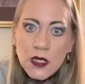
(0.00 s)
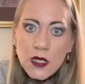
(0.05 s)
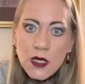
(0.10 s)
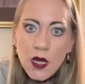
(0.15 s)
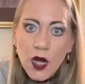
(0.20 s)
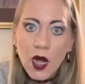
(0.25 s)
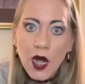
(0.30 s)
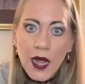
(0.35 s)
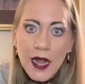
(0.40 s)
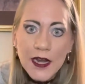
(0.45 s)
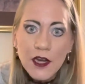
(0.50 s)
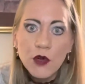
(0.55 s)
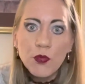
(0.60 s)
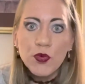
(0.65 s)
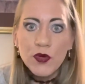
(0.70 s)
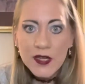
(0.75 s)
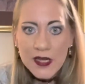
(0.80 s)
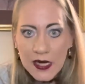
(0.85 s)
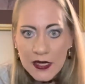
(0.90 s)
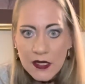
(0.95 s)
All right, you're
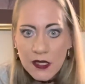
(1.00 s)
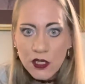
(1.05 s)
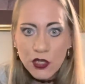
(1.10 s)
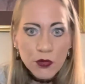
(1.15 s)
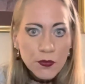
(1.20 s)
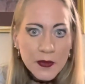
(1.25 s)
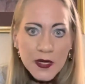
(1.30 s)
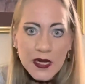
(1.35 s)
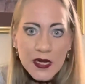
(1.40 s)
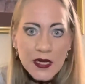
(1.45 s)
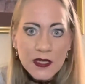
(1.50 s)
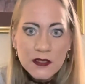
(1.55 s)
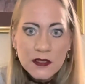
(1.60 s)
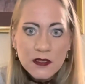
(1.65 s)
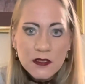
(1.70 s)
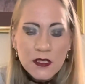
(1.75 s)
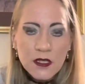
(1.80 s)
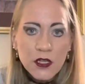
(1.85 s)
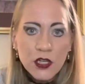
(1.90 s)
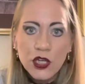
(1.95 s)
protecting your pee
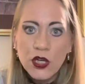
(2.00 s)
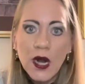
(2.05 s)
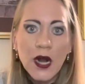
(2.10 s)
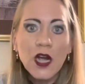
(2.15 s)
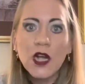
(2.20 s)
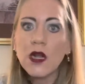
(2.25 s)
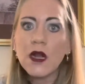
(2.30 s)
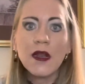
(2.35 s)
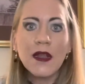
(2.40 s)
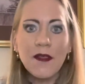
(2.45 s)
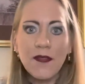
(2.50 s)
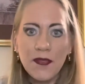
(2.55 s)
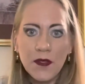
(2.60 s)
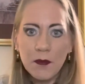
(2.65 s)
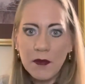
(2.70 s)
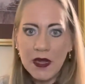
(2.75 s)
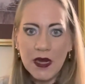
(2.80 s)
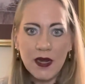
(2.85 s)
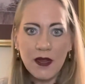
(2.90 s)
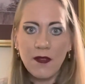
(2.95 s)
you're not going to let them
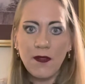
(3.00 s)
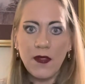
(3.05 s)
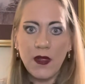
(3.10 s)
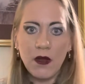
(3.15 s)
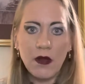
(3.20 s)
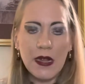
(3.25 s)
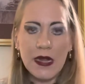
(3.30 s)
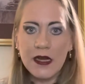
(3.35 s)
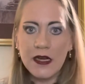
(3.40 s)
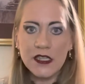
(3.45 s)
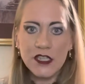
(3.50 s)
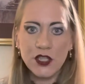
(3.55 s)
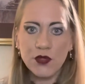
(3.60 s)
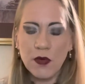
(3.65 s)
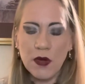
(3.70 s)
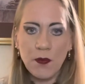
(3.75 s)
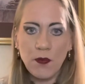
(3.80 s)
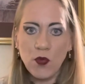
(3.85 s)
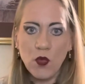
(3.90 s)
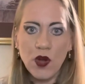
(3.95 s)
get in there and
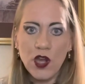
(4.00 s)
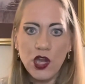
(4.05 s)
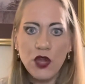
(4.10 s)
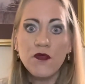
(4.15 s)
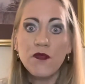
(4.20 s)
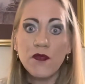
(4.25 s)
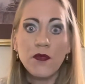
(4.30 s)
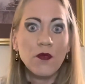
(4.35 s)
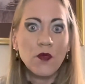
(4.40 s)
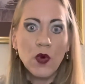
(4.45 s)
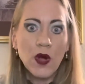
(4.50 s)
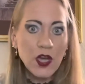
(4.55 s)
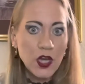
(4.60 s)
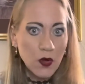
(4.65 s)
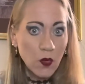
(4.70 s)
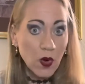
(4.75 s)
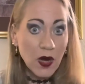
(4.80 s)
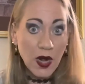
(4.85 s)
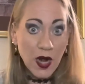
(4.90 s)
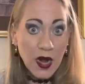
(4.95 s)
disrupt what you what
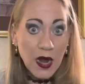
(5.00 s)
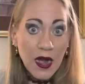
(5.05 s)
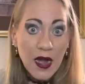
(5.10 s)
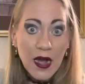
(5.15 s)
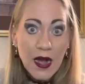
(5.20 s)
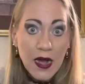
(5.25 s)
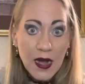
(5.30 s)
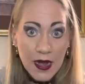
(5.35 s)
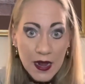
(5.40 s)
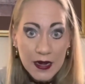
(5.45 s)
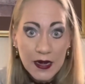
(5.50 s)
what God